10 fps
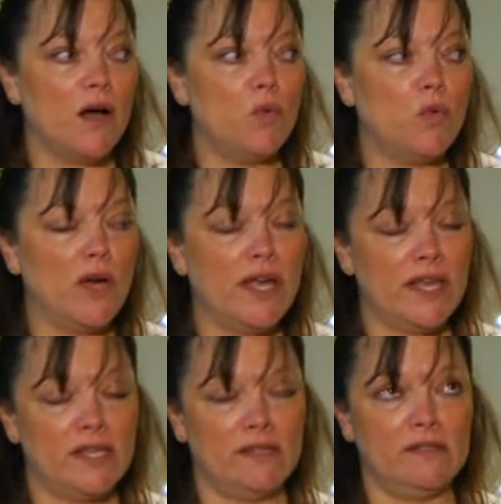What
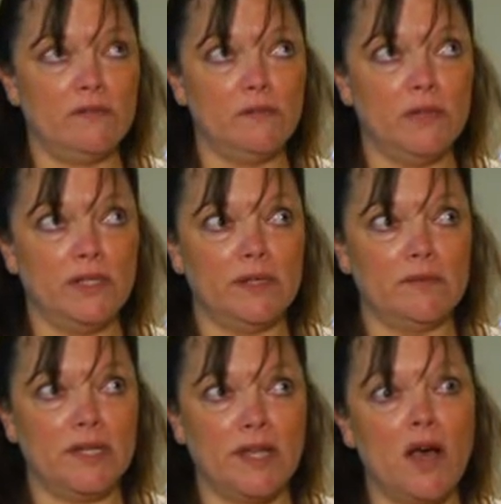has really
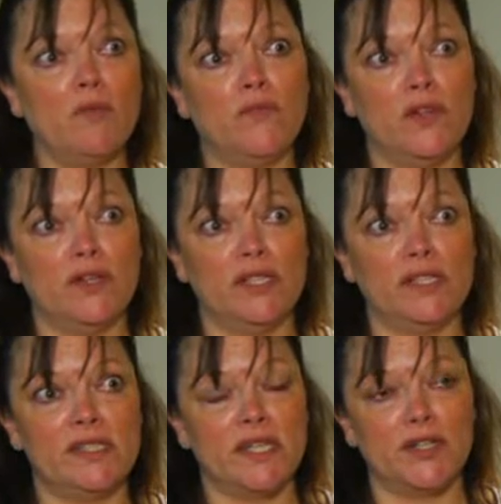been helpful
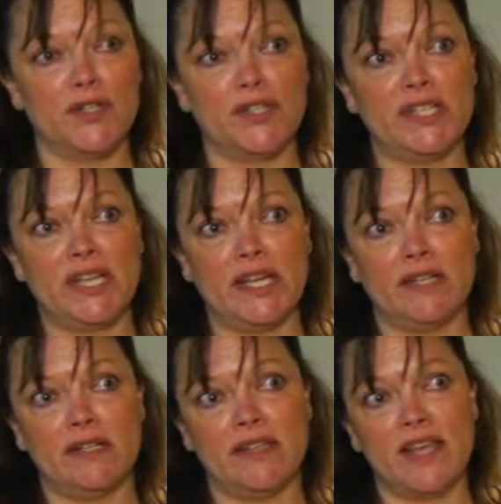is to
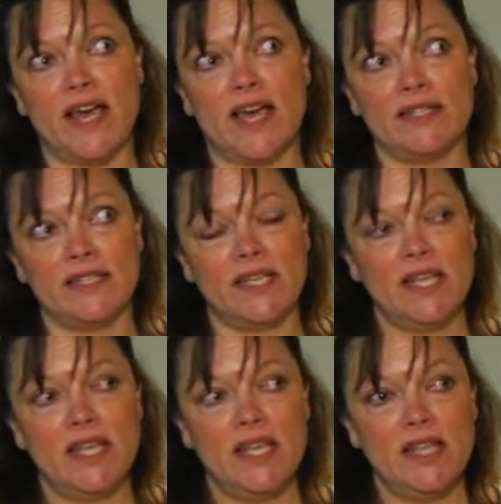understand that
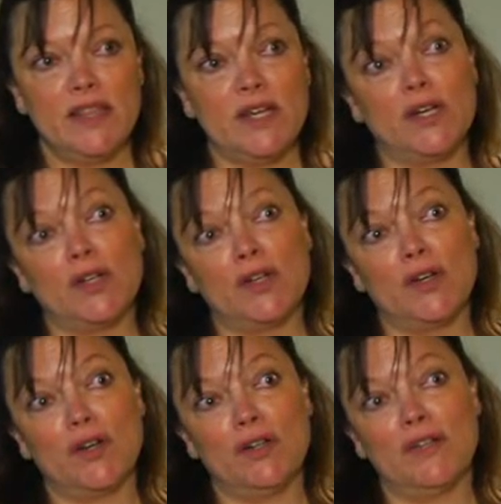
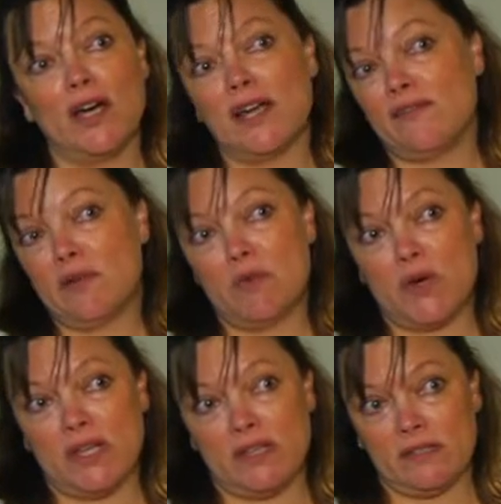not every
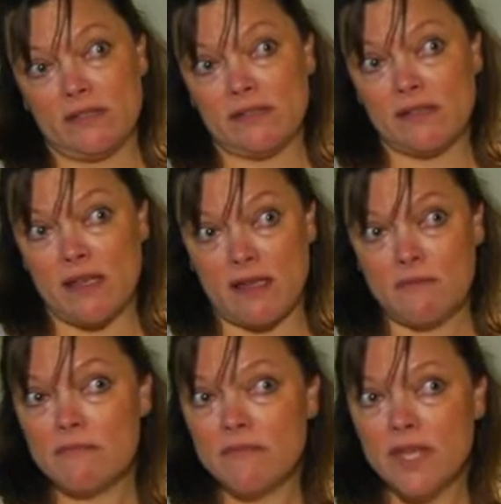boy is the
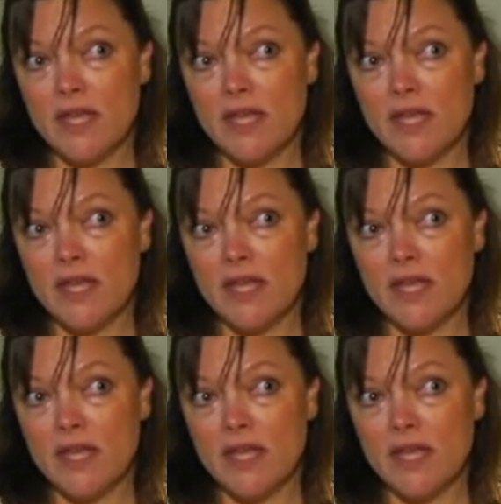same.